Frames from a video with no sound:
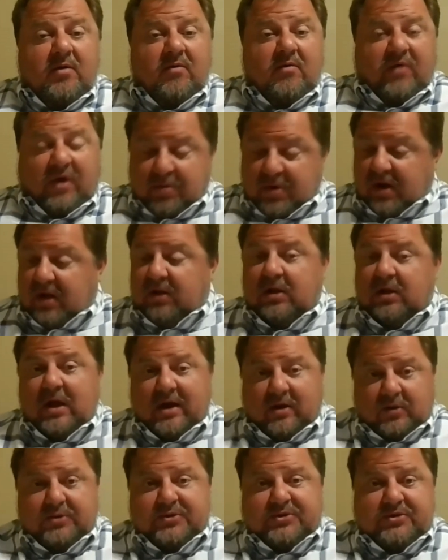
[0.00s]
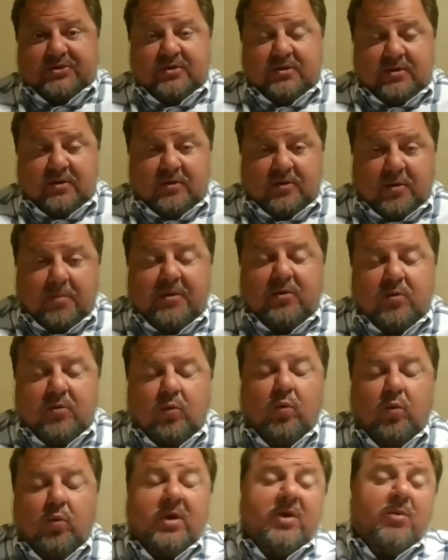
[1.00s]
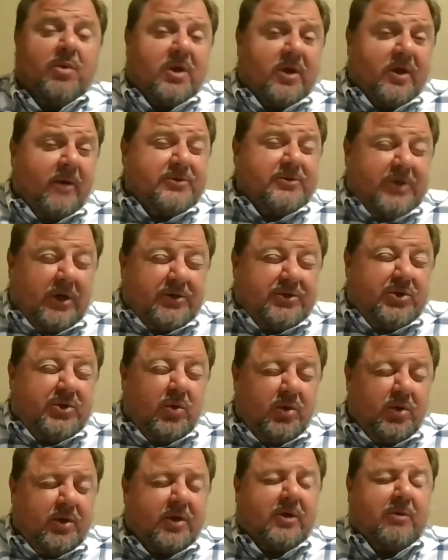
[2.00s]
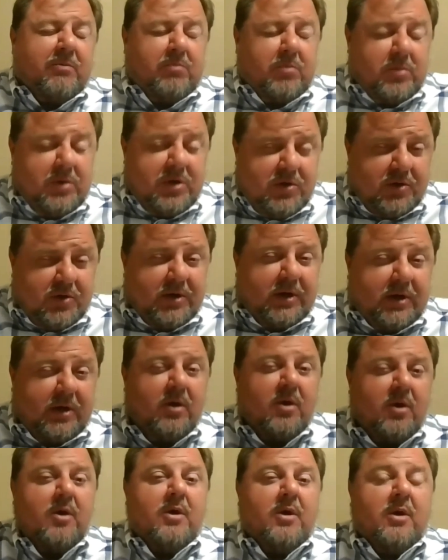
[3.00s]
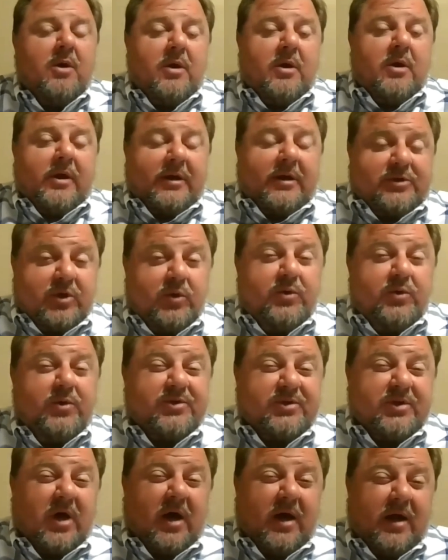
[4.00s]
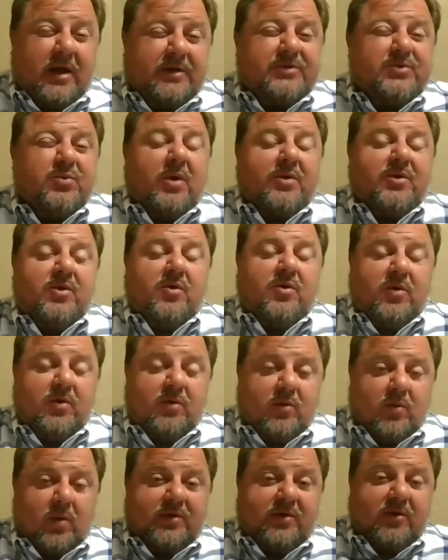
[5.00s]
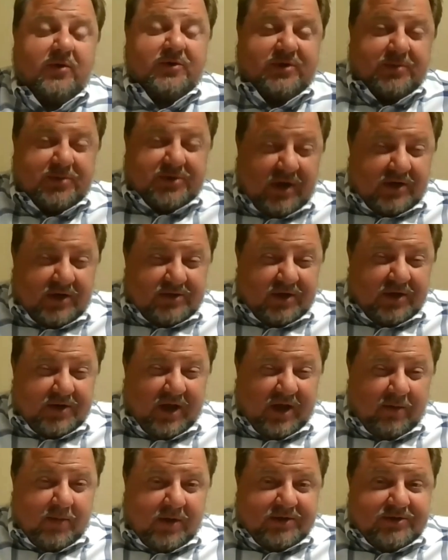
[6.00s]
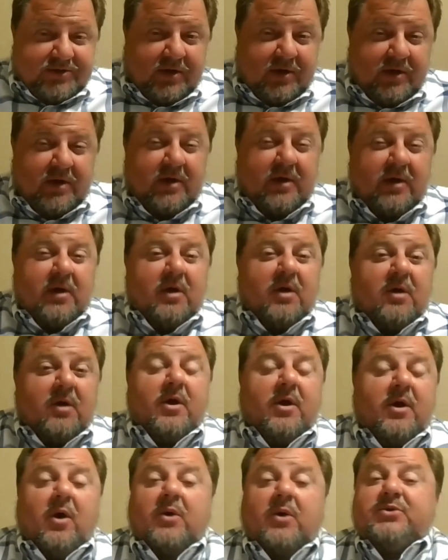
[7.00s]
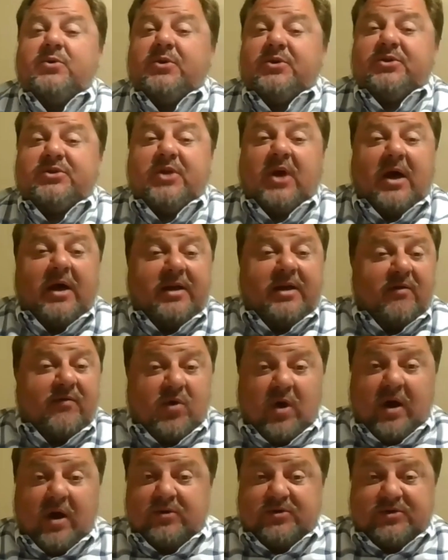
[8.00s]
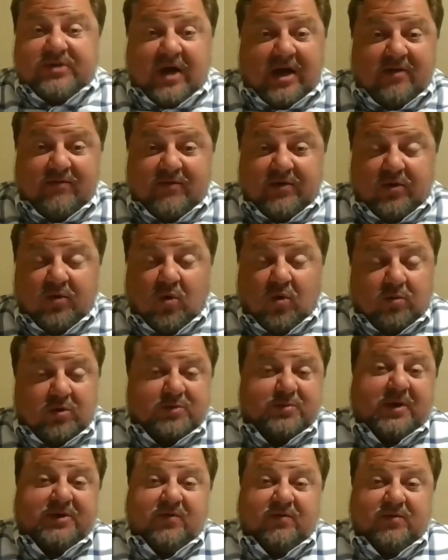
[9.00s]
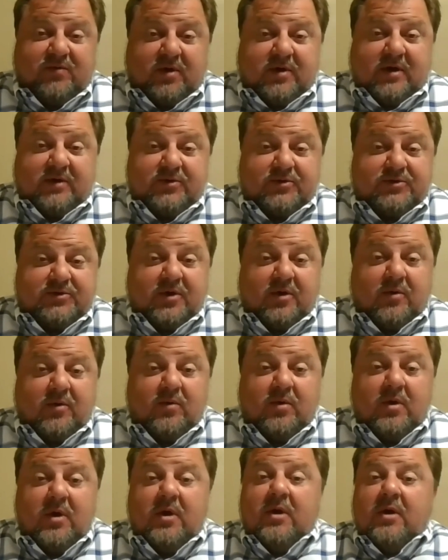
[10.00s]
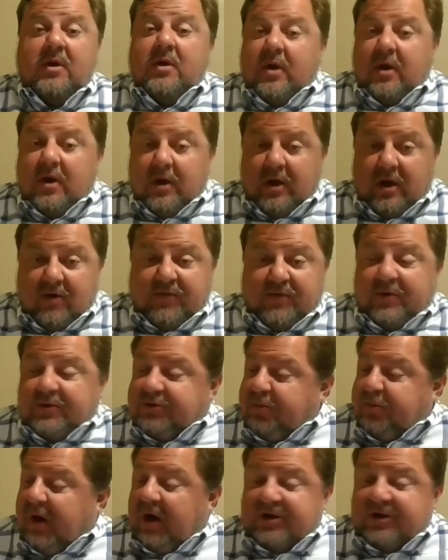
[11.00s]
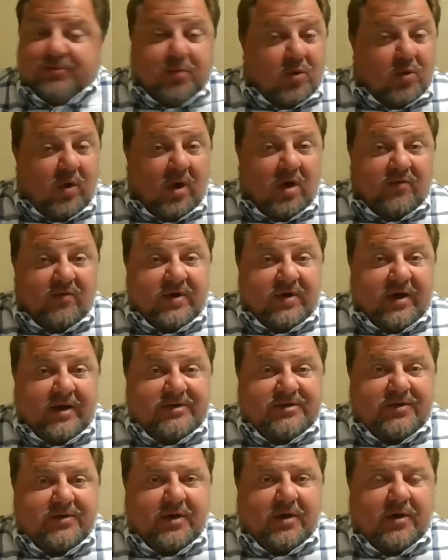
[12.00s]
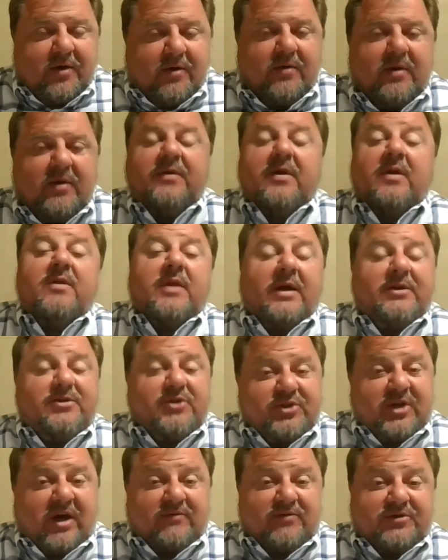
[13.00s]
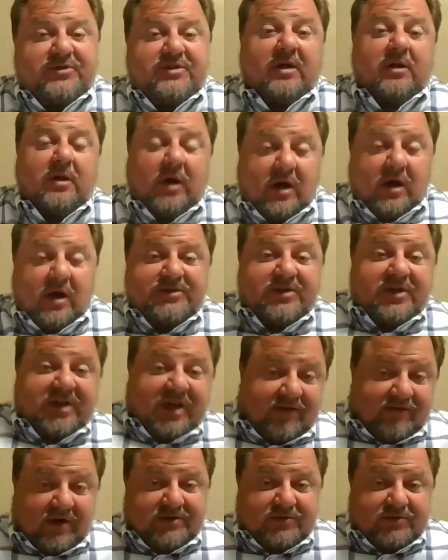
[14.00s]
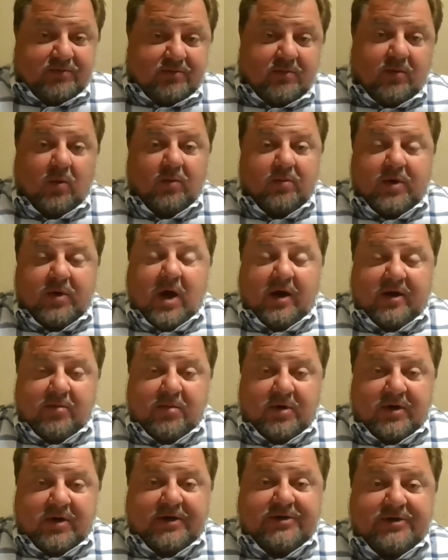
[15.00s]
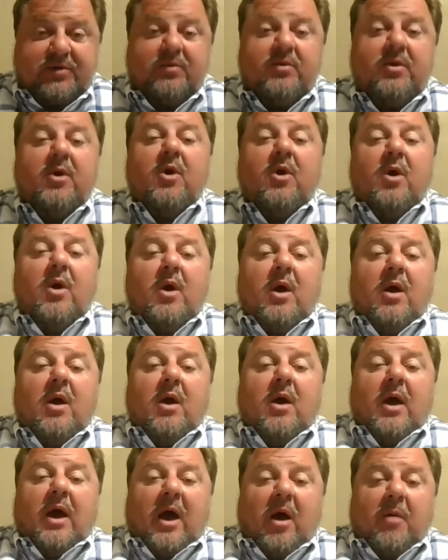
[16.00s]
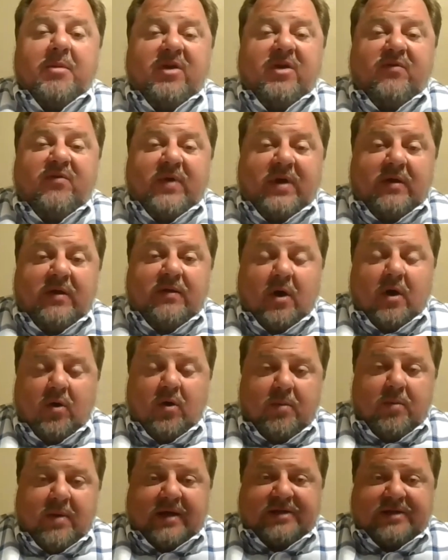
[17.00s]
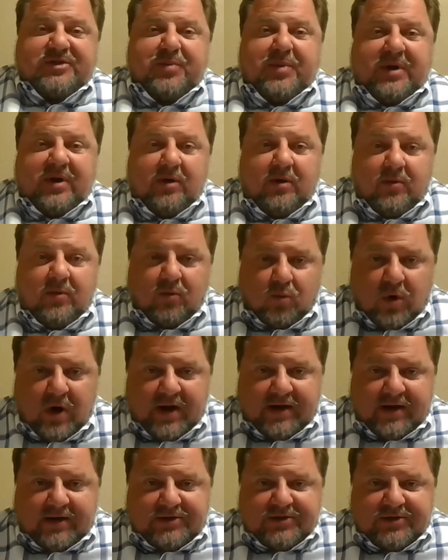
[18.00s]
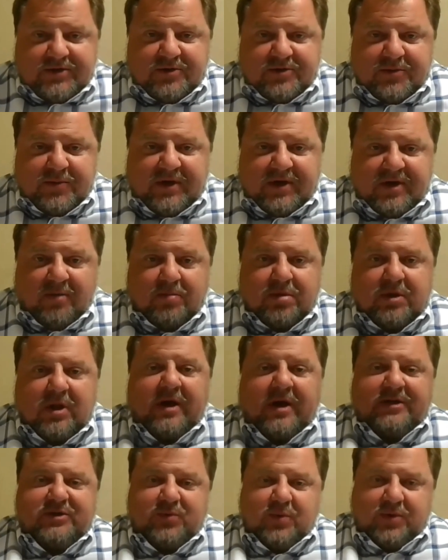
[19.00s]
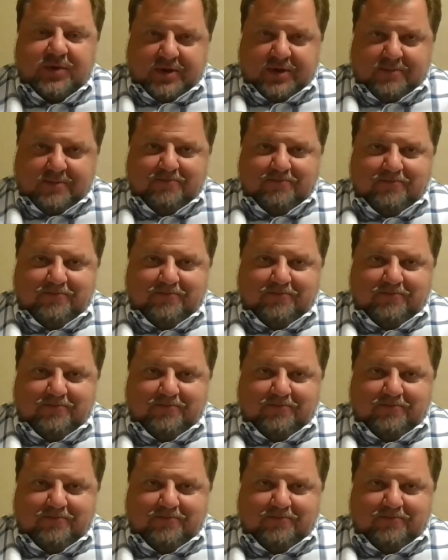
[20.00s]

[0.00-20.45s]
FEMA allows really, when it comes down to it, the community is who decides whether you're substantially damaged. They also decide if you're outside of a normal special flood hazard zone, if there's a possible qualification there. And then they just have to tell us and give us on documentation how many feet the home has to be raised to be in compliance with them.